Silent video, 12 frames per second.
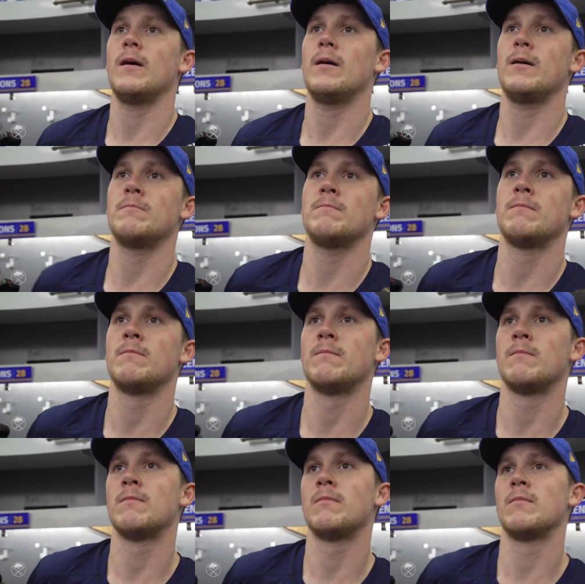Um,
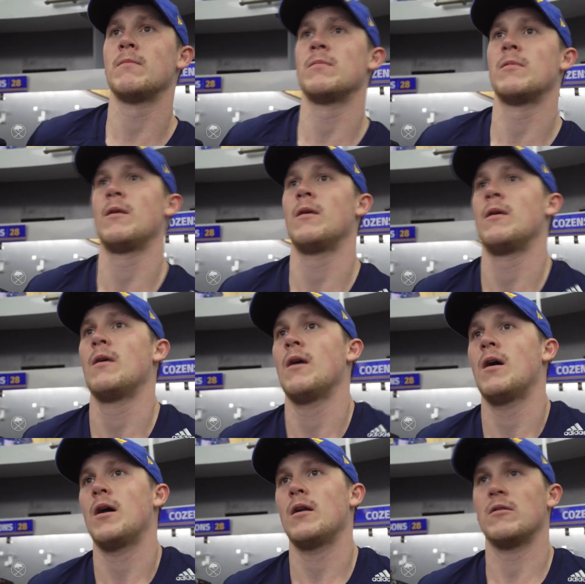
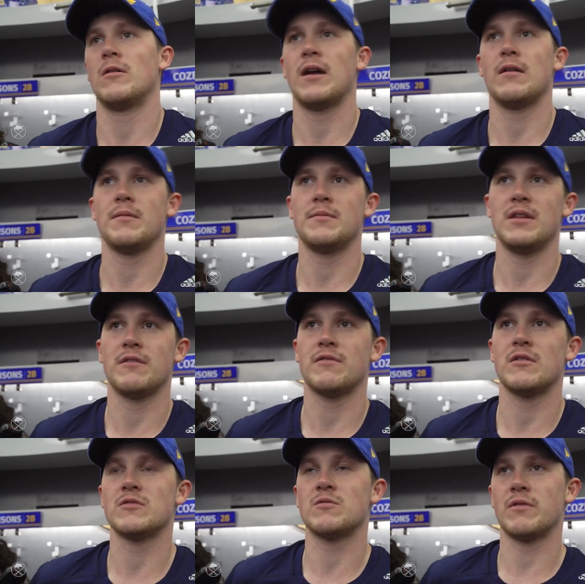I don't know. I, I, mean, if
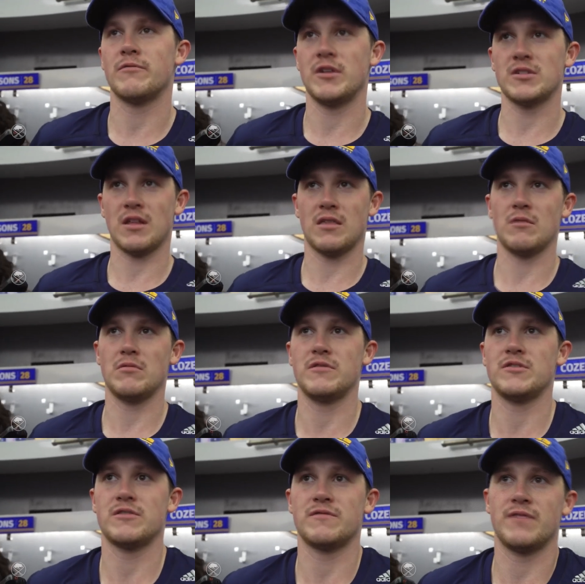there's one reason, I think
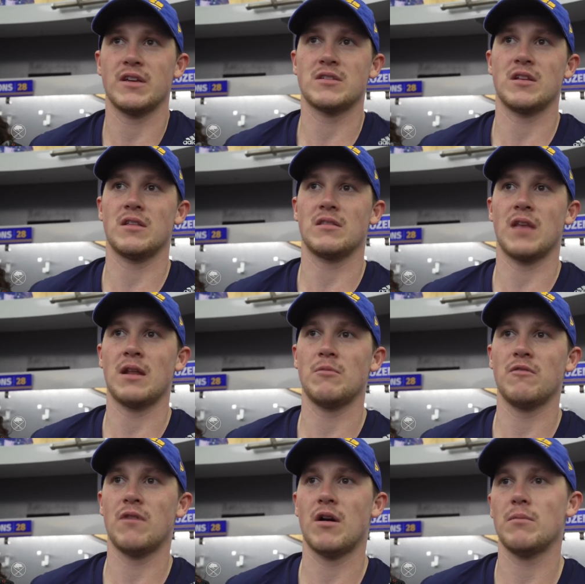we'd just fix it and, and
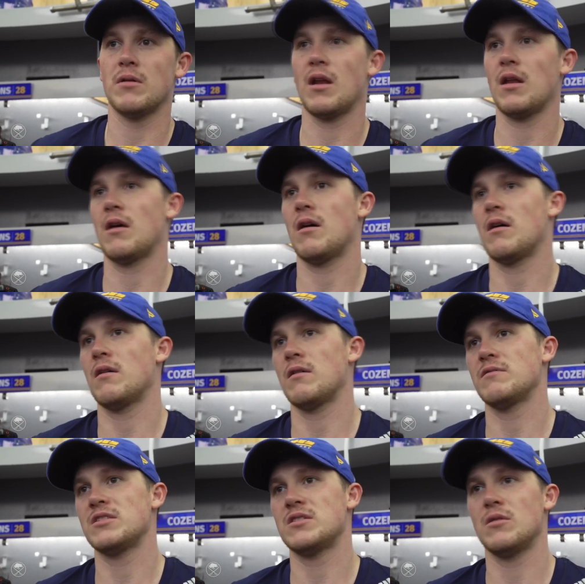move on. But uh,
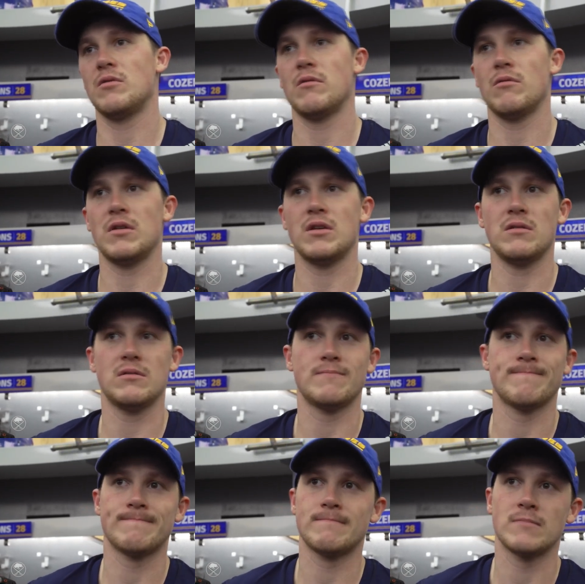obviously, we, we
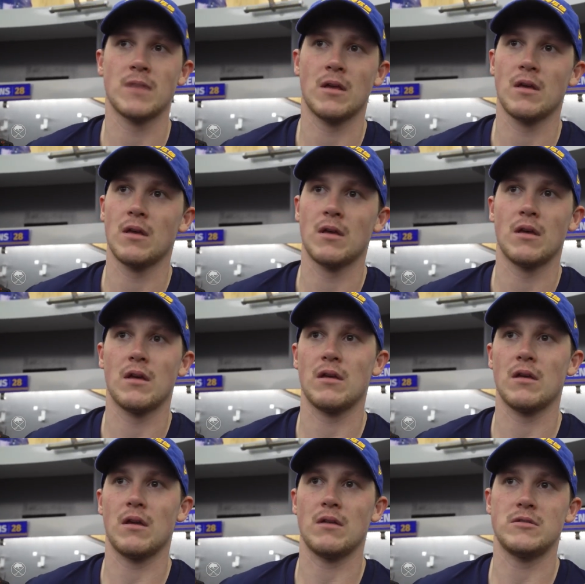
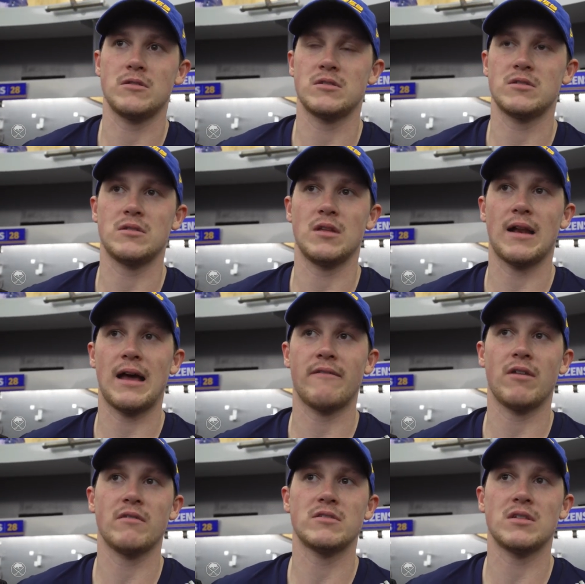uh, just didn't have
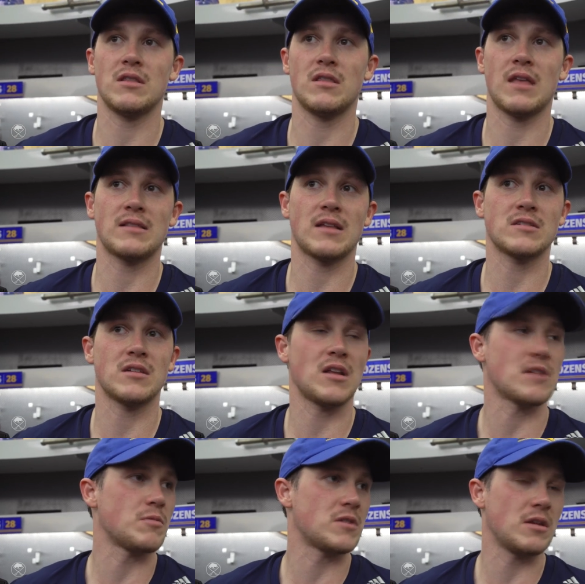it. Obviously, that that's a
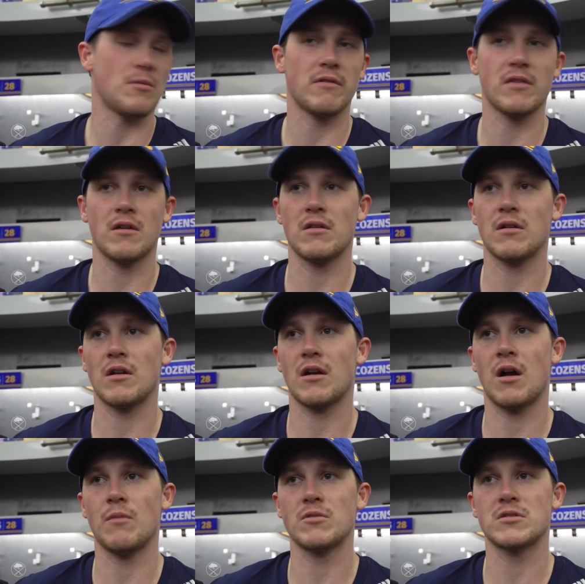desperate team over there. They're going to
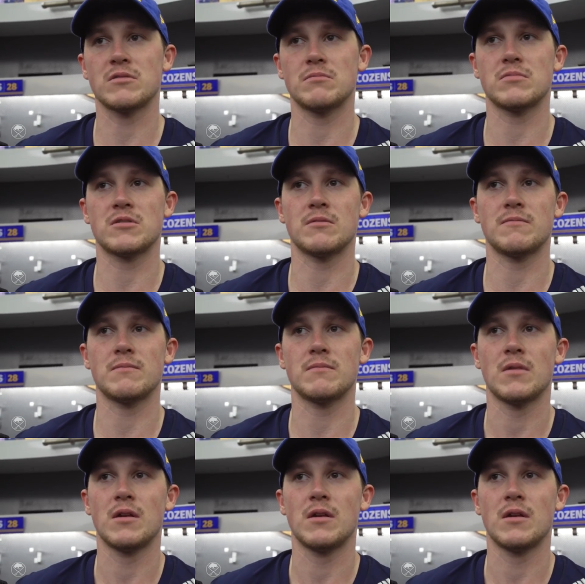come with some some